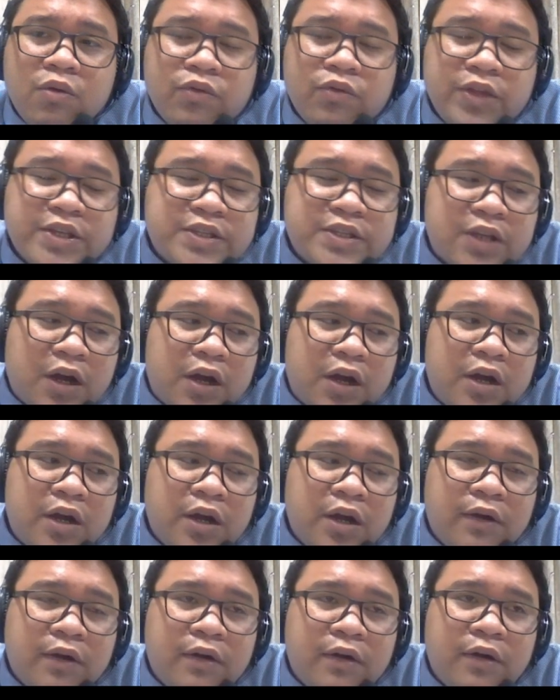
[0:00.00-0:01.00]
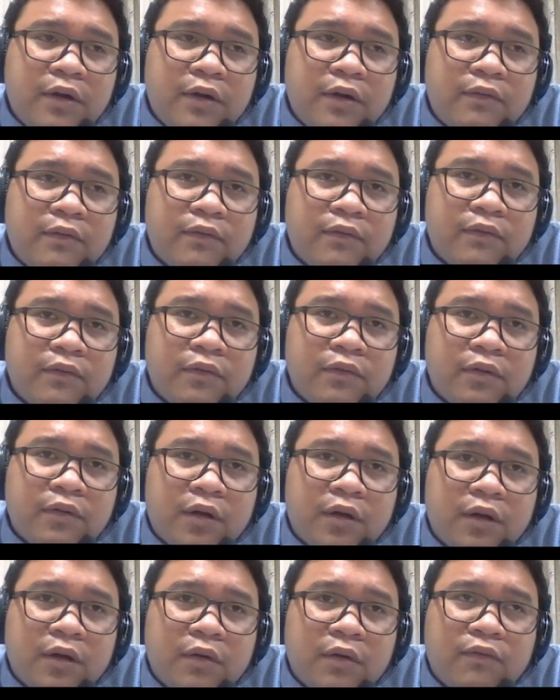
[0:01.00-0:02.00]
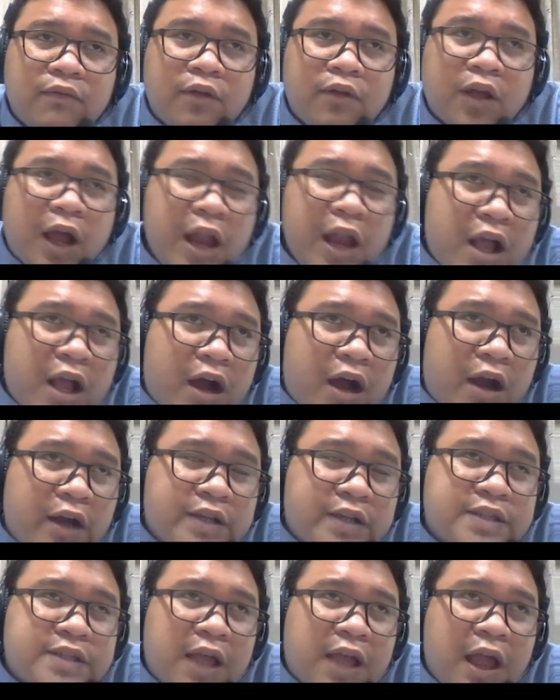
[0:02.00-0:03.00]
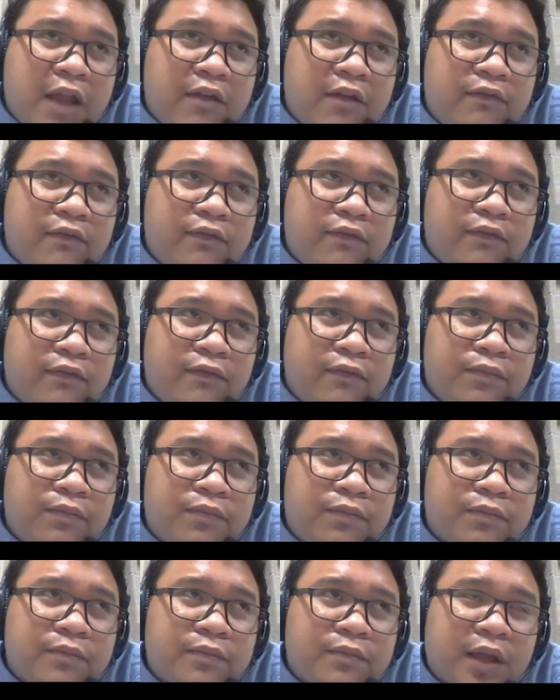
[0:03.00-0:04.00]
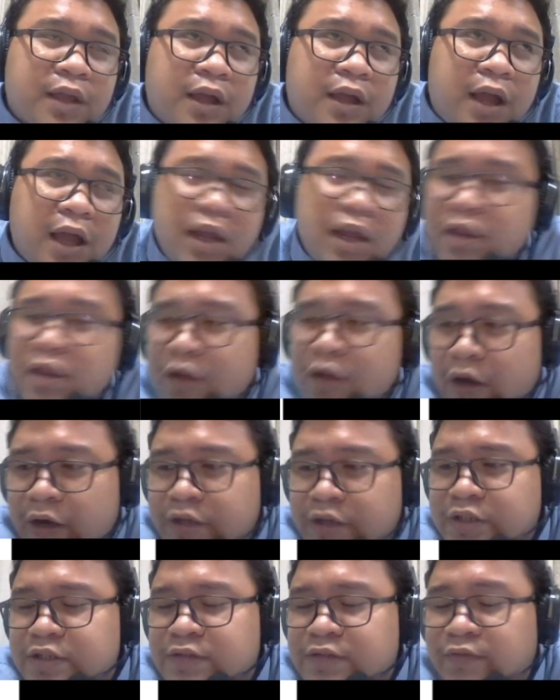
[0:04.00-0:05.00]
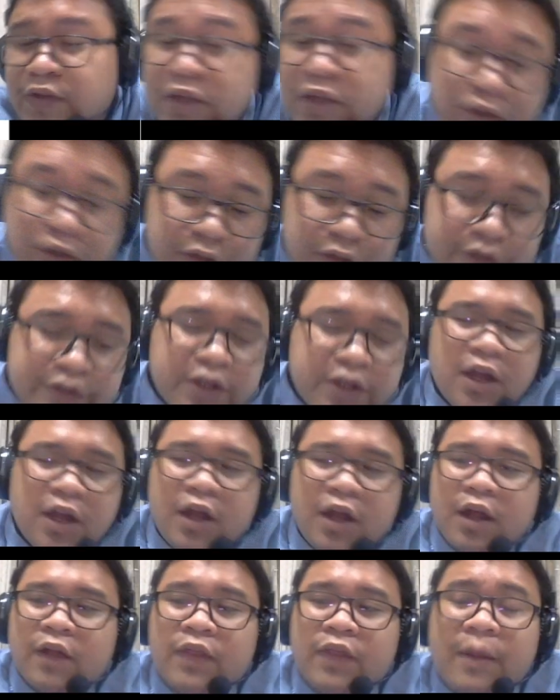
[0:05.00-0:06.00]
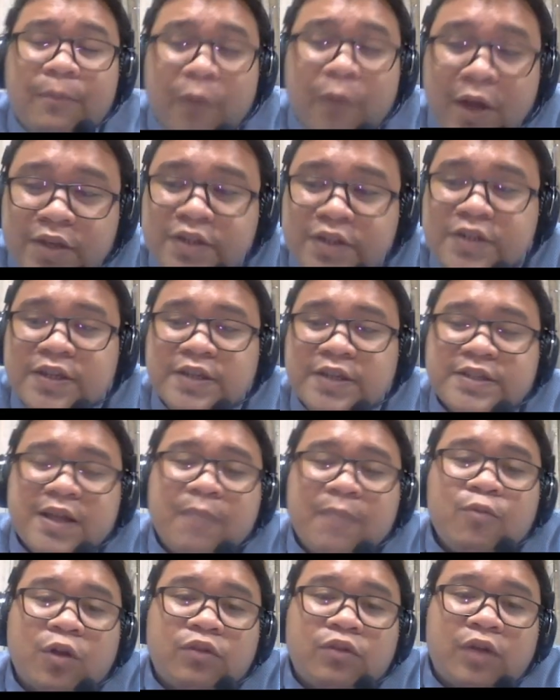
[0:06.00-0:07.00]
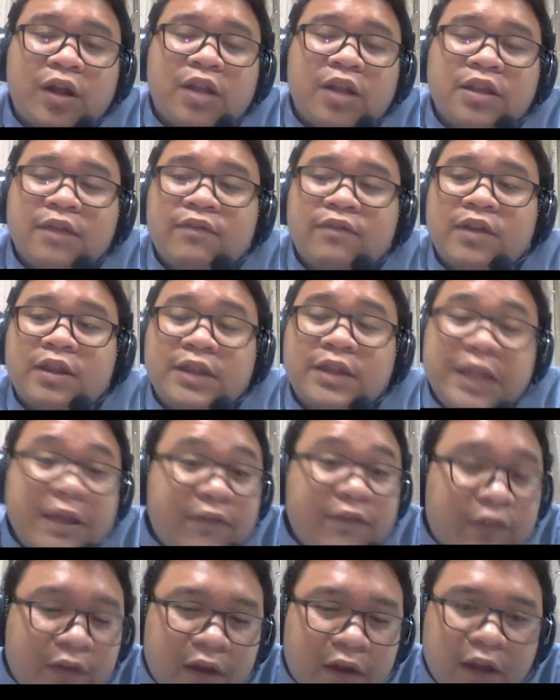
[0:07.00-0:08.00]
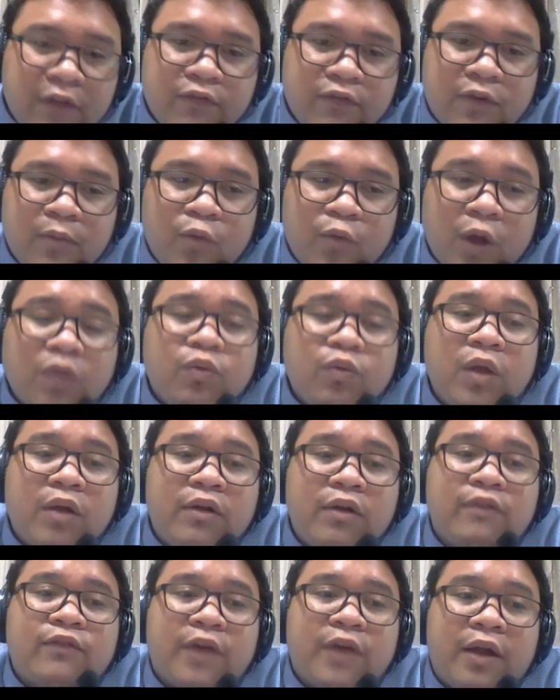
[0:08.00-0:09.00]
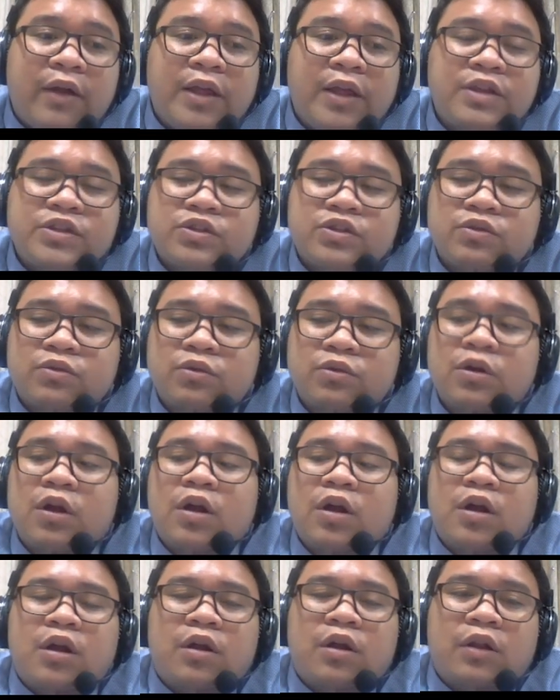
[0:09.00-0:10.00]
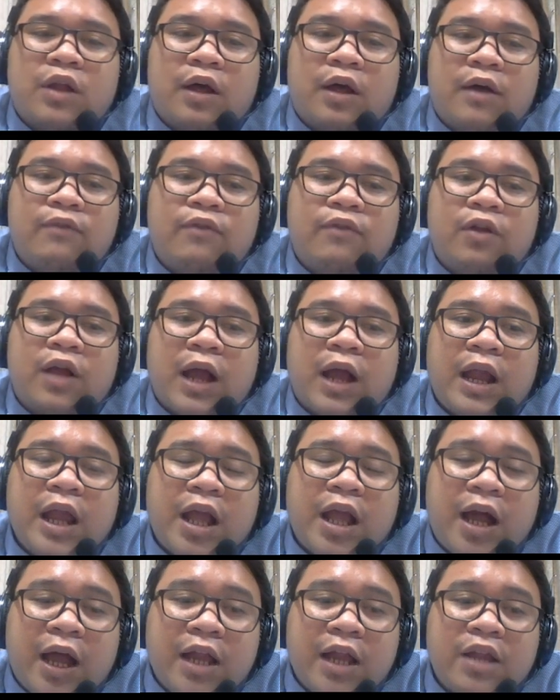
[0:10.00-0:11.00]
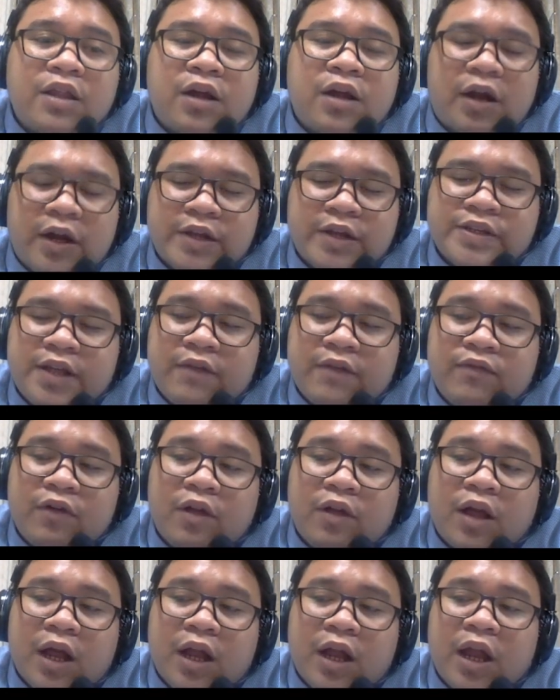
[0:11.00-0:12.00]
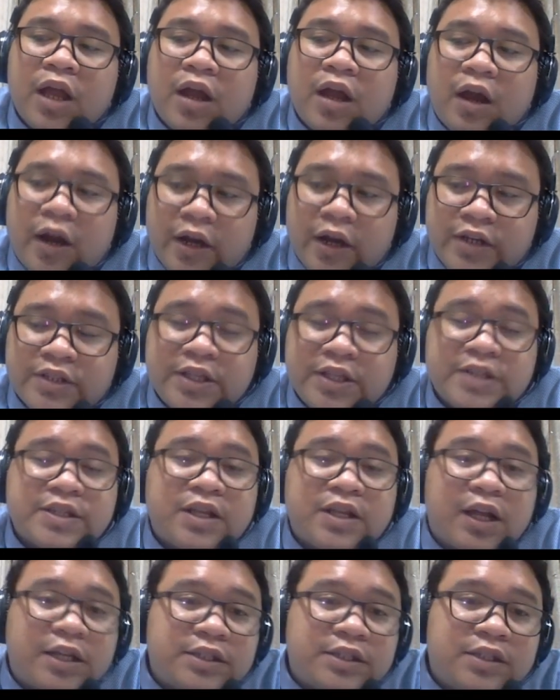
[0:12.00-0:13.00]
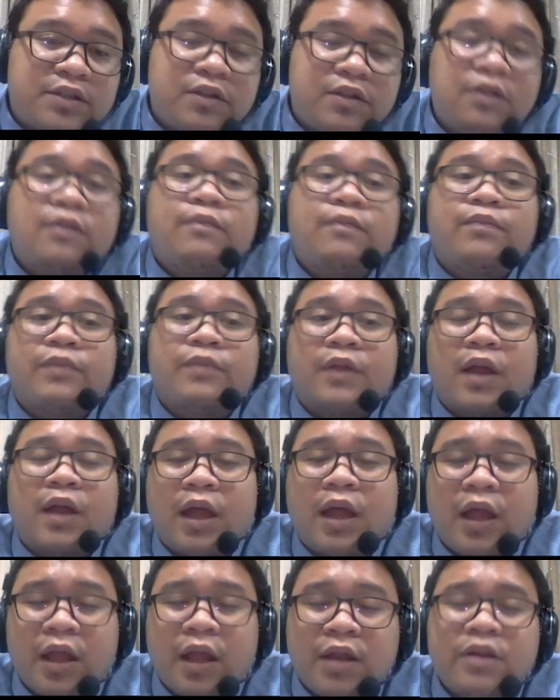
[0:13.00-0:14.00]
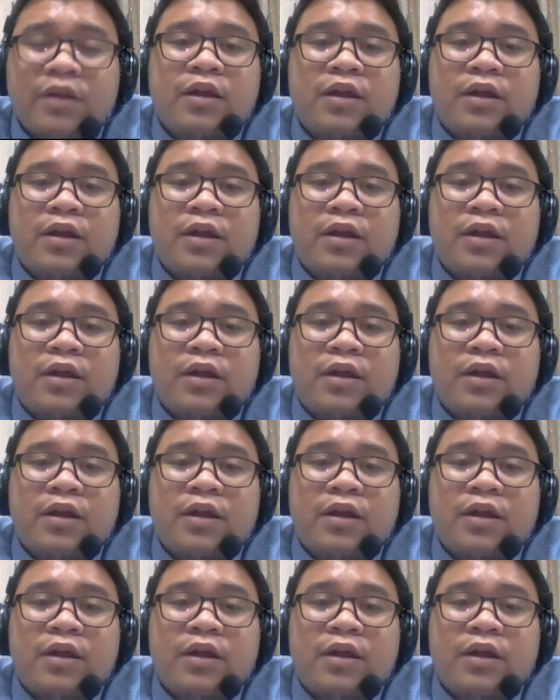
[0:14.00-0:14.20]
these are volcanic arcs and island arcs features, the process is somewhat relatively different from what we are referring to the volcanic island arcs and volcanic arcs discussed and